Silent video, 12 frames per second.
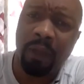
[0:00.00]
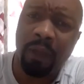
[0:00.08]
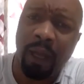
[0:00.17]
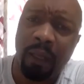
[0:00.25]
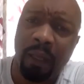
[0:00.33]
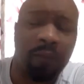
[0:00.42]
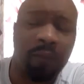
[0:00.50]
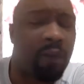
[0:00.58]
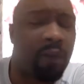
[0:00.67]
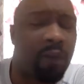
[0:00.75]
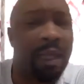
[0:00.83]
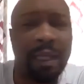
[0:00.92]
And if I can't
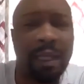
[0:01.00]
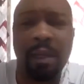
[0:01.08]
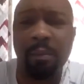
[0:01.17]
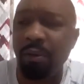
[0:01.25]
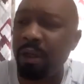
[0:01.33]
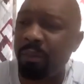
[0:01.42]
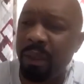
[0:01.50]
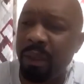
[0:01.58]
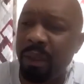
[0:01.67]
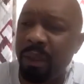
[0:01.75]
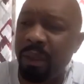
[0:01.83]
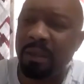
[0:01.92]
bring peace to it, then I'm
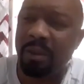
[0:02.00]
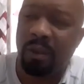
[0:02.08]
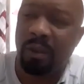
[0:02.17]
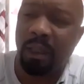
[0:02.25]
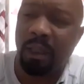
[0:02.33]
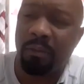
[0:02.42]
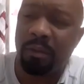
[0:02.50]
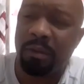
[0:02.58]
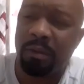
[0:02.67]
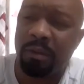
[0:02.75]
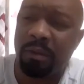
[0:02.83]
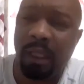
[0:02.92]
gonna take you outside,
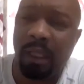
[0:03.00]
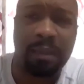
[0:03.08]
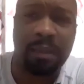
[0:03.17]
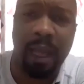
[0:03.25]
dust